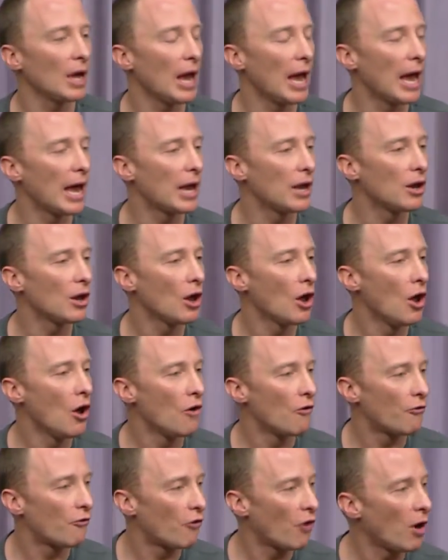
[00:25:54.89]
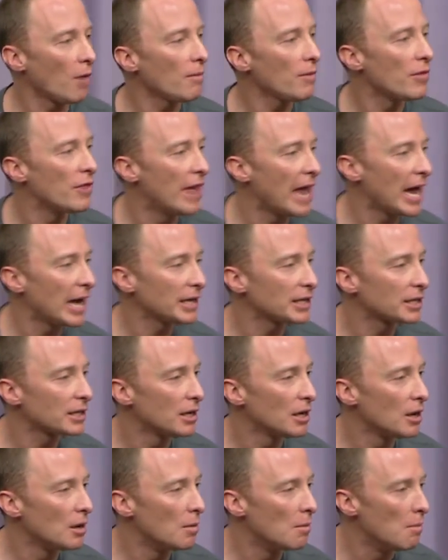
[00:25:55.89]
And from that
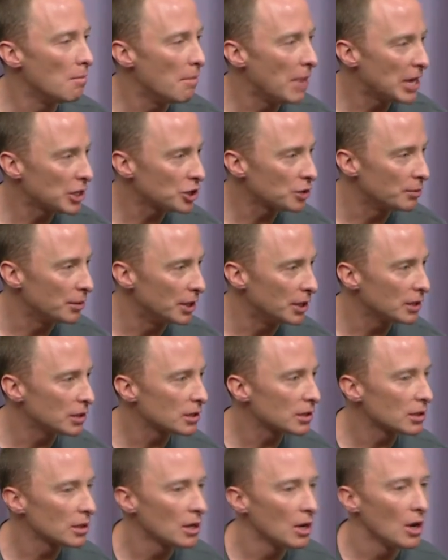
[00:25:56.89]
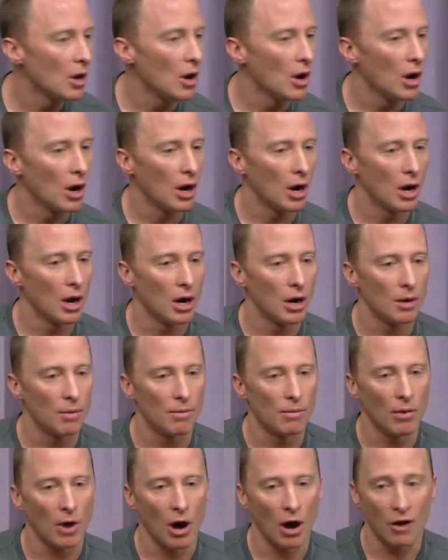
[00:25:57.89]
measurement
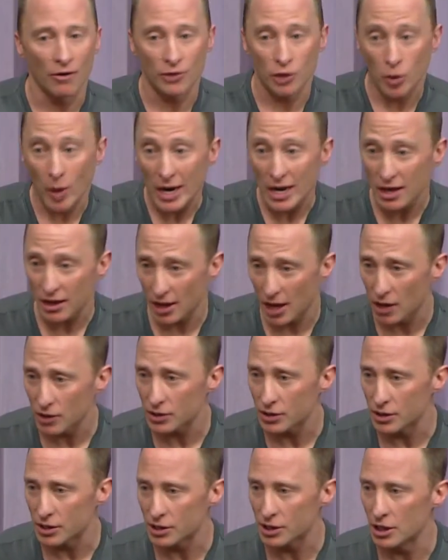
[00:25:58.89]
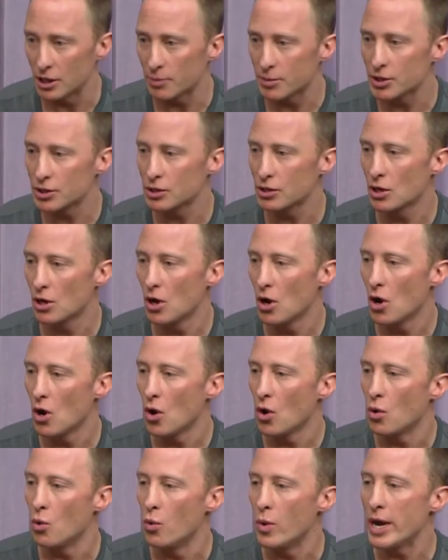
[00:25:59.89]
of 20,000 SNPs,
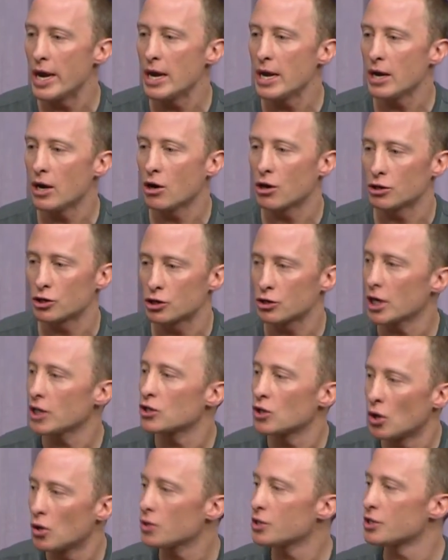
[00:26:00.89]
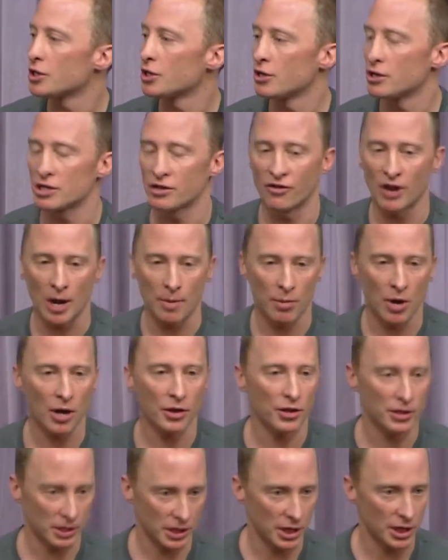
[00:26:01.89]
we construct a whole series of
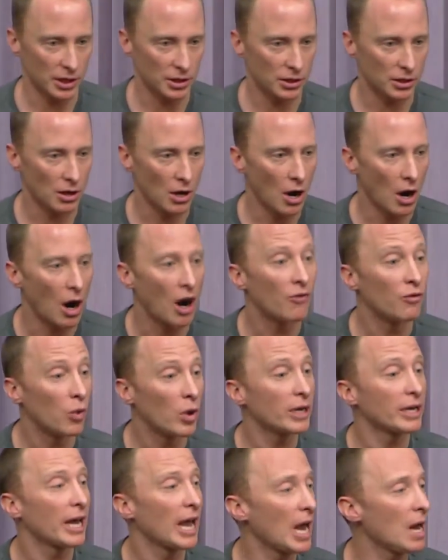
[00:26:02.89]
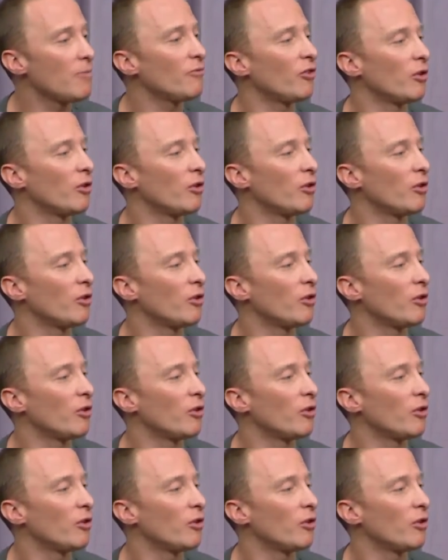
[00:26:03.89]
hypotheses of what came